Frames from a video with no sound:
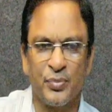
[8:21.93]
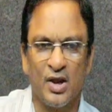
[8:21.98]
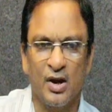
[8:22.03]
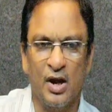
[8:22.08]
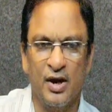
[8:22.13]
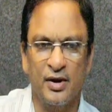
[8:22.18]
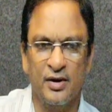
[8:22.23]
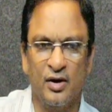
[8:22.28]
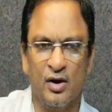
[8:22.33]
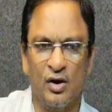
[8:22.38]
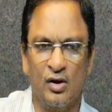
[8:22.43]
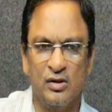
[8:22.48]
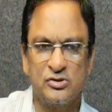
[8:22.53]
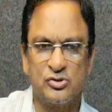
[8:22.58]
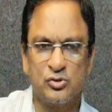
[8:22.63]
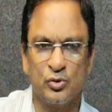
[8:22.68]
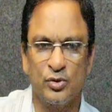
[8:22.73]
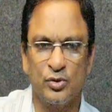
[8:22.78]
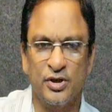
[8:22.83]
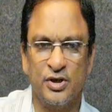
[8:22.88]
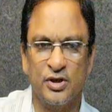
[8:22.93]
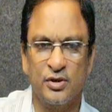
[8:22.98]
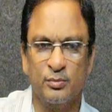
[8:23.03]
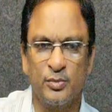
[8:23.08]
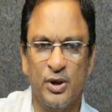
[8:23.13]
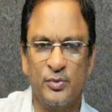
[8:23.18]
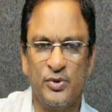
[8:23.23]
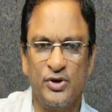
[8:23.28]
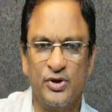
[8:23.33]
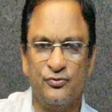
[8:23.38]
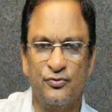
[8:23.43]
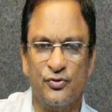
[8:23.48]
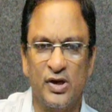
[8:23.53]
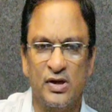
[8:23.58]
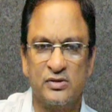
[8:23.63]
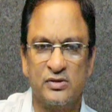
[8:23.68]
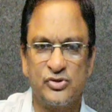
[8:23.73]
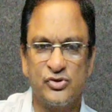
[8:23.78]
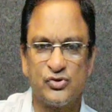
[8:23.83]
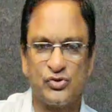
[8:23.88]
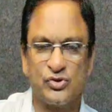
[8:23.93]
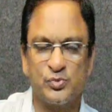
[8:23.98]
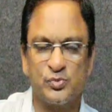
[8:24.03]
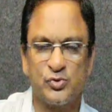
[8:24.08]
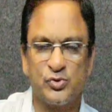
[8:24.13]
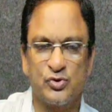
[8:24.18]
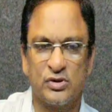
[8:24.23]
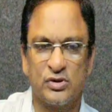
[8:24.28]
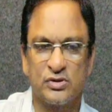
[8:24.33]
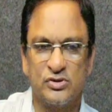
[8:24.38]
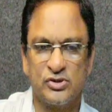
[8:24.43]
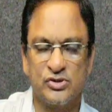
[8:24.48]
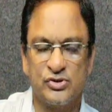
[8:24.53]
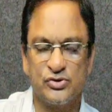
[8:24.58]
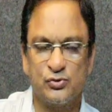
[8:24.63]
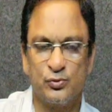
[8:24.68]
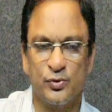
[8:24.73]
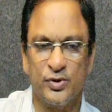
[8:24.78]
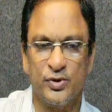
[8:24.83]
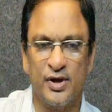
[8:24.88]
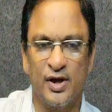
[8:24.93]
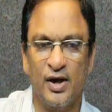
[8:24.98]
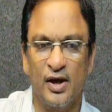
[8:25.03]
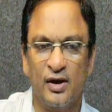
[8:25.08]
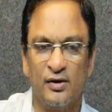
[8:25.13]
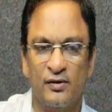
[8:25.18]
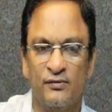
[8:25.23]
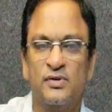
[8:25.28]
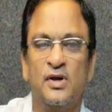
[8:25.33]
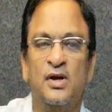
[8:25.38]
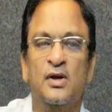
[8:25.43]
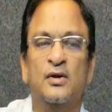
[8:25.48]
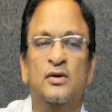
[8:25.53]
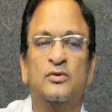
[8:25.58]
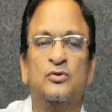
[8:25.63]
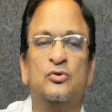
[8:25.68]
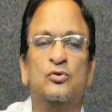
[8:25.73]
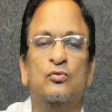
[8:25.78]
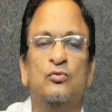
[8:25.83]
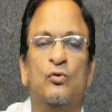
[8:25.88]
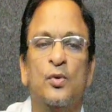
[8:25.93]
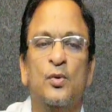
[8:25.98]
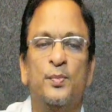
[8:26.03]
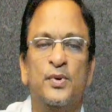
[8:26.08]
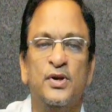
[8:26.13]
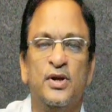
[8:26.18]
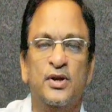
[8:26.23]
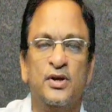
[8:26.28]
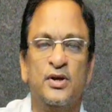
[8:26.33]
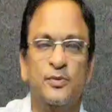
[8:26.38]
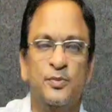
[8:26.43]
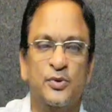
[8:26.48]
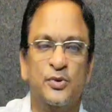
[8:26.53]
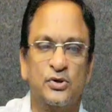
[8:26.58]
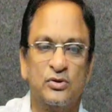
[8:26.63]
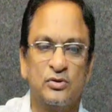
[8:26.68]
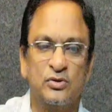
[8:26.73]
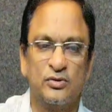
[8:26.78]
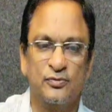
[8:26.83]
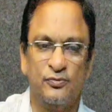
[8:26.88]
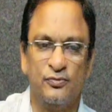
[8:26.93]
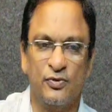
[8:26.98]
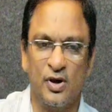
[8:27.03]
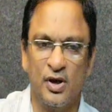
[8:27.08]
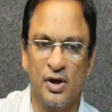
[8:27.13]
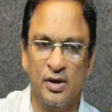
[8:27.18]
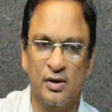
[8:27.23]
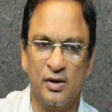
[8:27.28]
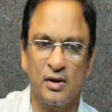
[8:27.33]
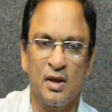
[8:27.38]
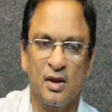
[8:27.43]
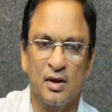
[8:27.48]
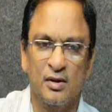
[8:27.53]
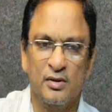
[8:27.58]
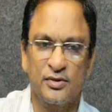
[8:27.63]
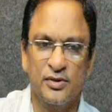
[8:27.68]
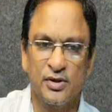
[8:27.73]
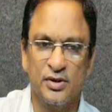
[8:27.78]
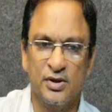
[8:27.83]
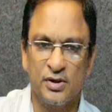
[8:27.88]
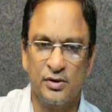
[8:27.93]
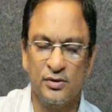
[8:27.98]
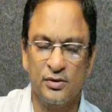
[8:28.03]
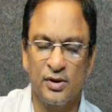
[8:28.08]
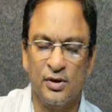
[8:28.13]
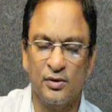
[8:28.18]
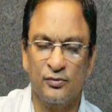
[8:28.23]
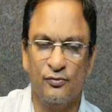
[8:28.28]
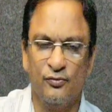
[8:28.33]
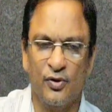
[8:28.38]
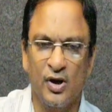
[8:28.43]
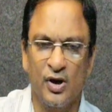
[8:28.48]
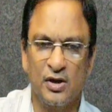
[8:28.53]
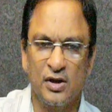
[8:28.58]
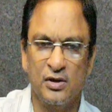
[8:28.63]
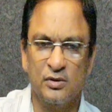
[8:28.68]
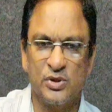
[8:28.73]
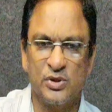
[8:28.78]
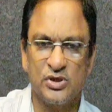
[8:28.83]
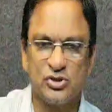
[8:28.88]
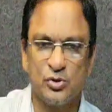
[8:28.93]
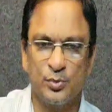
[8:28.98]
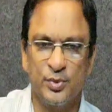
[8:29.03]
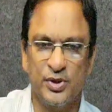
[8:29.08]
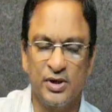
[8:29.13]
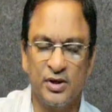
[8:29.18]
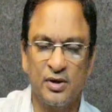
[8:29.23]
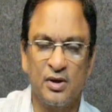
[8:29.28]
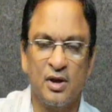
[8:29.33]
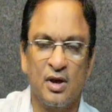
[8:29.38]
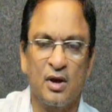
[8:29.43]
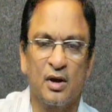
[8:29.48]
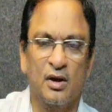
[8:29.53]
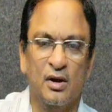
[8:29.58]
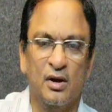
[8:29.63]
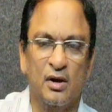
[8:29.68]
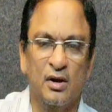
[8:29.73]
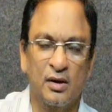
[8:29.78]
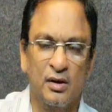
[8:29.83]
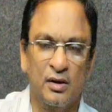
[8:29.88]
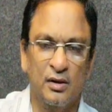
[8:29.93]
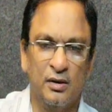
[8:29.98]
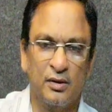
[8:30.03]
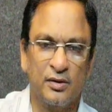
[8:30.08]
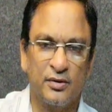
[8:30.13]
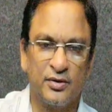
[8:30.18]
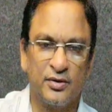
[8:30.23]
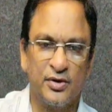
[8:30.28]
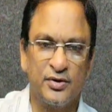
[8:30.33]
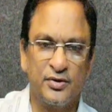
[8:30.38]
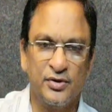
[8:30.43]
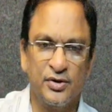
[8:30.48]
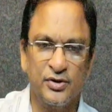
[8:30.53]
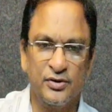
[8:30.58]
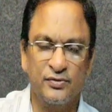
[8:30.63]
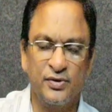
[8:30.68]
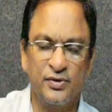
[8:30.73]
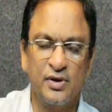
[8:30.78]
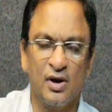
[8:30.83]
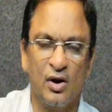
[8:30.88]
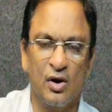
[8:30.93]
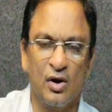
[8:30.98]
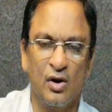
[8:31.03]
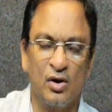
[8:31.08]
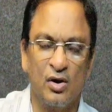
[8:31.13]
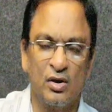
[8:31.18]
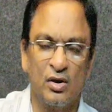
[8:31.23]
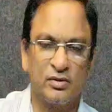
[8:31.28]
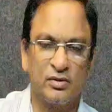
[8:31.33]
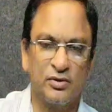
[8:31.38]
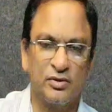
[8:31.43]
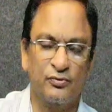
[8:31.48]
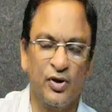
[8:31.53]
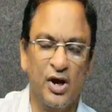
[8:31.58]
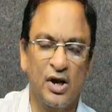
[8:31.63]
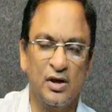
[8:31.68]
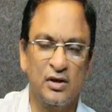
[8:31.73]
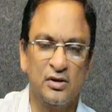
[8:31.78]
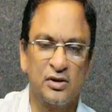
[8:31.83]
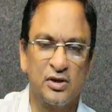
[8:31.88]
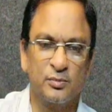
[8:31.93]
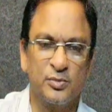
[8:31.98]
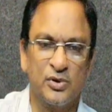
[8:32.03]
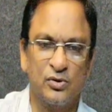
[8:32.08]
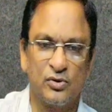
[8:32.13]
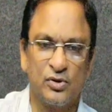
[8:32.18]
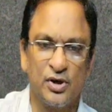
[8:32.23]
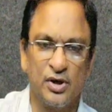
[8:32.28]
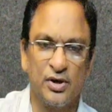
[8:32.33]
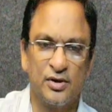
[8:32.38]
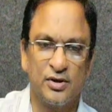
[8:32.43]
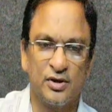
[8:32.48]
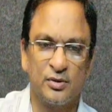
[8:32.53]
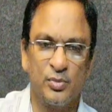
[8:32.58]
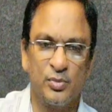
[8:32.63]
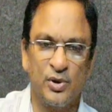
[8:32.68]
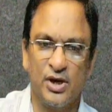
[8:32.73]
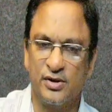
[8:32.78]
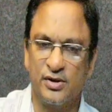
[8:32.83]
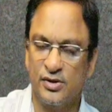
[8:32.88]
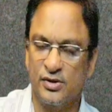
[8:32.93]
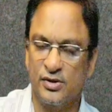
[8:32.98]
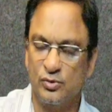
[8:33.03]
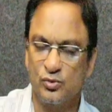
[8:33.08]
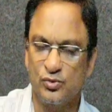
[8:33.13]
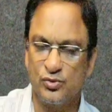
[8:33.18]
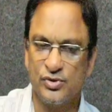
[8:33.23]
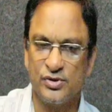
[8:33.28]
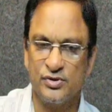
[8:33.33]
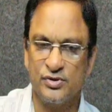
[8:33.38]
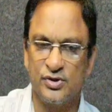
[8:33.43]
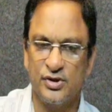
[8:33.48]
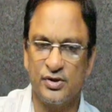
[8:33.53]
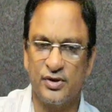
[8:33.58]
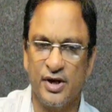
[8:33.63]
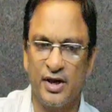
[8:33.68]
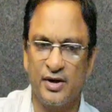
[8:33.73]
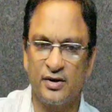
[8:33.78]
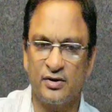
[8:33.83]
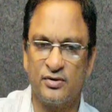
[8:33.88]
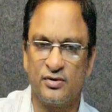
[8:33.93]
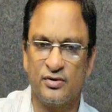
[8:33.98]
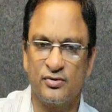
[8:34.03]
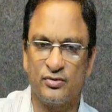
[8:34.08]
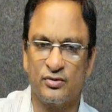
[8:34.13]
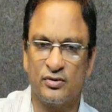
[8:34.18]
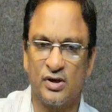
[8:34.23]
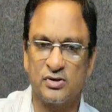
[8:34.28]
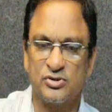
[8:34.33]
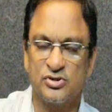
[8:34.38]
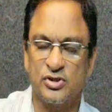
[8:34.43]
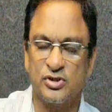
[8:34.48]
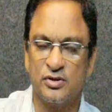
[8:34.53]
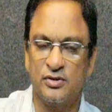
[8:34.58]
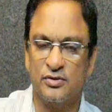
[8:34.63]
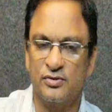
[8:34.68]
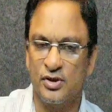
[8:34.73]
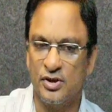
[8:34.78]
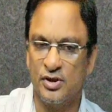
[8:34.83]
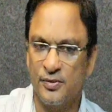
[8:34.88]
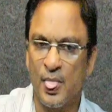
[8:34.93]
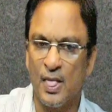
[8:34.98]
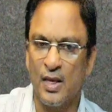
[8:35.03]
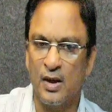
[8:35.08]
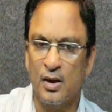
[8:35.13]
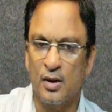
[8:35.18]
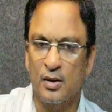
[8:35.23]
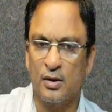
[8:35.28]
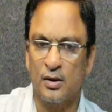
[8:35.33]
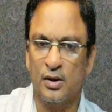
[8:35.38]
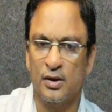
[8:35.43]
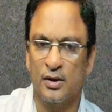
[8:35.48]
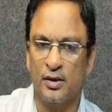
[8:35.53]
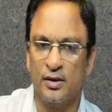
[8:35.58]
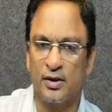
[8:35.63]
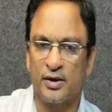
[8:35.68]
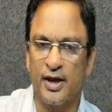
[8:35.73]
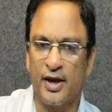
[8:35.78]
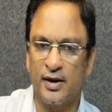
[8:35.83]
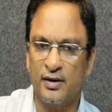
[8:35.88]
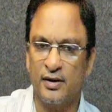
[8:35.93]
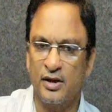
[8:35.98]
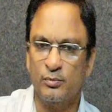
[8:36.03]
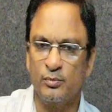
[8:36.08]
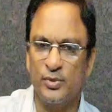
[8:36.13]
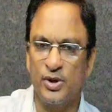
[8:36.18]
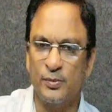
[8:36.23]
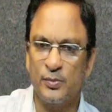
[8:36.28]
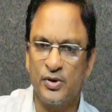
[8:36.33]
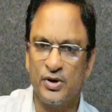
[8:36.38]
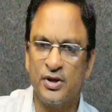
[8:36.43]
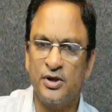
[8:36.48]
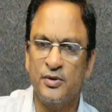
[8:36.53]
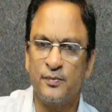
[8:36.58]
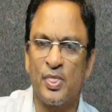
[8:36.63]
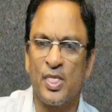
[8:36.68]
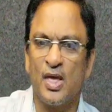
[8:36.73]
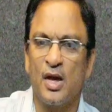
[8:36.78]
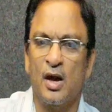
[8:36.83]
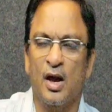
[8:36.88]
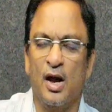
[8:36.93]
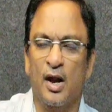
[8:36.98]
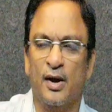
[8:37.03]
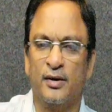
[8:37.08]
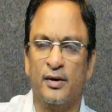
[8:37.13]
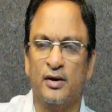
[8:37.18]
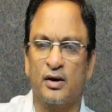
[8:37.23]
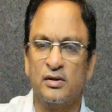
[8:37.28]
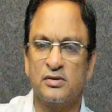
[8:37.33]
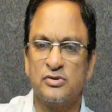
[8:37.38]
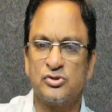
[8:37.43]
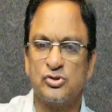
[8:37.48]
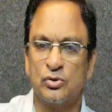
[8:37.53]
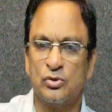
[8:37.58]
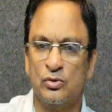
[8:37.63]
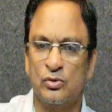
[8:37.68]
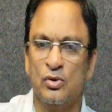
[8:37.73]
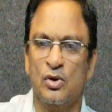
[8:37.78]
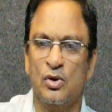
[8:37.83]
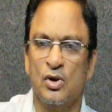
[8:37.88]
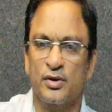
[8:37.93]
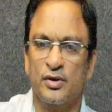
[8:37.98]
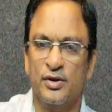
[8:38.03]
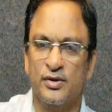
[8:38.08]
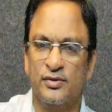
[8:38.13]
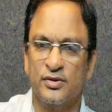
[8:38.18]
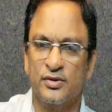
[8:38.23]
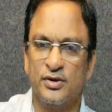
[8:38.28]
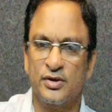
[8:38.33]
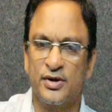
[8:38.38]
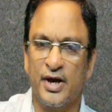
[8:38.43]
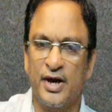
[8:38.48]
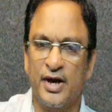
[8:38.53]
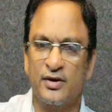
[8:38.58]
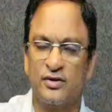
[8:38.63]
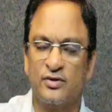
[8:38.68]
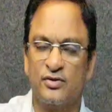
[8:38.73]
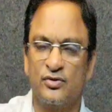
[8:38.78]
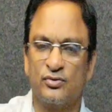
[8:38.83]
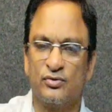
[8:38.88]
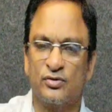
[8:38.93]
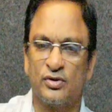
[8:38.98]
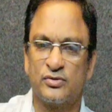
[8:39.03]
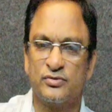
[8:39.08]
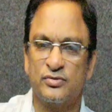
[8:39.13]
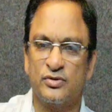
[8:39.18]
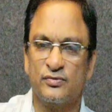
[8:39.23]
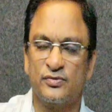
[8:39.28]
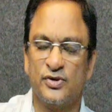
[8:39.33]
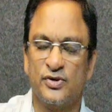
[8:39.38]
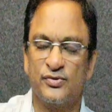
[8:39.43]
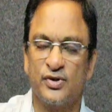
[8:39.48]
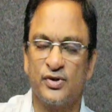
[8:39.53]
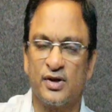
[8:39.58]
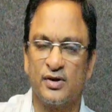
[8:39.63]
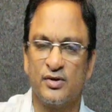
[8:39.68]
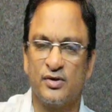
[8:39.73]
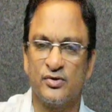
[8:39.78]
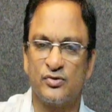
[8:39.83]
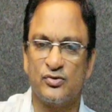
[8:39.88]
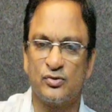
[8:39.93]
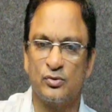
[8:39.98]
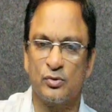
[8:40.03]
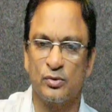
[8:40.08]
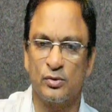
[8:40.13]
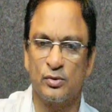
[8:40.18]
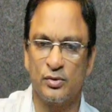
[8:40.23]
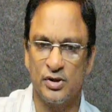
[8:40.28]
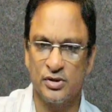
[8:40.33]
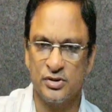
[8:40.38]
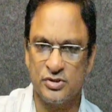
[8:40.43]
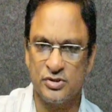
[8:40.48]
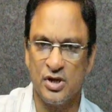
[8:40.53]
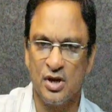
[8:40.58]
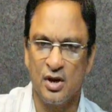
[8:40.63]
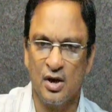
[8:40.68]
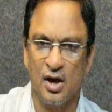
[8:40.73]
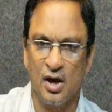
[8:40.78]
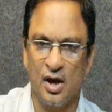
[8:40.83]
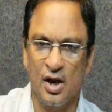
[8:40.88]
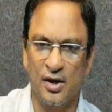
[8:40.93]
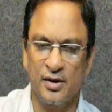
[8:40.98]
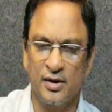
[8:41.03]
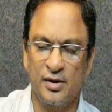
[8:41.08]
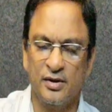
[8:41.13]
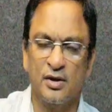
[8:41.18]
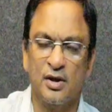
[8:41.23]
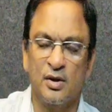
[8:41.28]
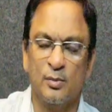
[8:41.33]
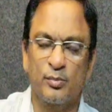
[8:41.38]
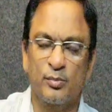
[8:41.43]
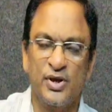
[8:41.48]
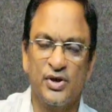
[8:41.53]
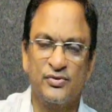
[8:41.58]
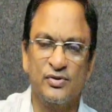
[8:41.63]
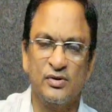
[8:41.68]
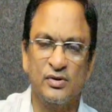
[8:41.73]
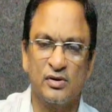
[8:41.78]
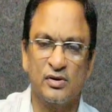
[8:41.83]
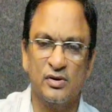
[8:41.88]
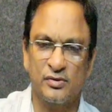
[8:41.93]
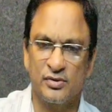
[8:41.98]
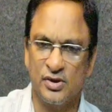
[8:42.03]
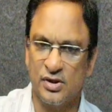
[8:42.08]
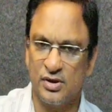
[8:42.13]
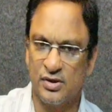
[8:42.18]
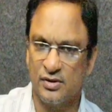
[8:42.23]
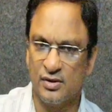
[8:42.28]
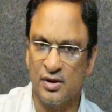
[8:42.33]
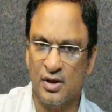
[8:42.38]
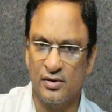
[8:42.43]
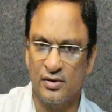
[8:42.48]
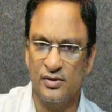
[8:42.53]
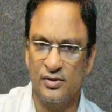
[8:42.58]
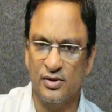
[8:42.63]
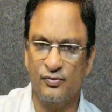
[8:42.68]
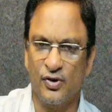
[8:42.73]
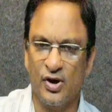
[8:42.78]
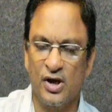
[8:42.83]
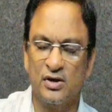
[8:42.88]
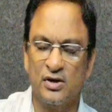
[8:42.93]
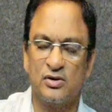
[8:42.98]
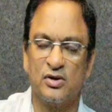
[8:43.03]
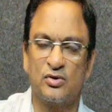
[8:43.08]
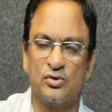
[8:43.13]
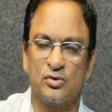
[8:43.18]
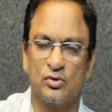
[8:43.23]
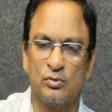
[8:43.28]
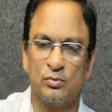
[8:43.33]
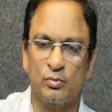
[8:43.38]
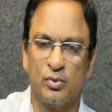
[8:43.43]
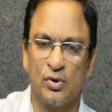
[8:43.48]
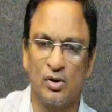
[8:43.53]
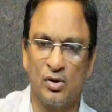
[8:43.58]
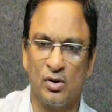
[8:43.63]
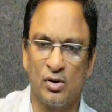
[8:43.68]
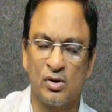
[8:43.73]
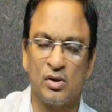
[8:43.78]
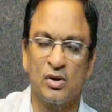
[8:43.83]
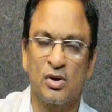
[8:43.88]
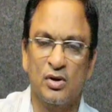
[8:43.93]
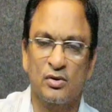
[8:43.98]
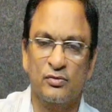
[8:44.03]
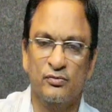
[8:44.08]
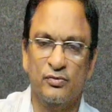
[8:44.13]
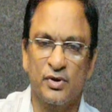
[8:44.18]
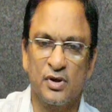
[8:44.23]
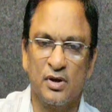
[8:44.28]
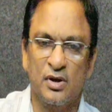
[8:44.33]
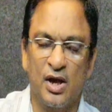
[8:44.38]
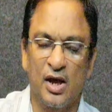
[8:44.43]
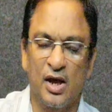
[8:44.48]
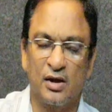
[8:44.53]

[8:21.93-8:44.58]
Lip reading: And also in memory file system structures, we have to open any particular file, the file must be retrieved, or the file can be located by using the directory structure in the kernel memory, and also in the directory structure of the secondary storage, and basing on that the file control block will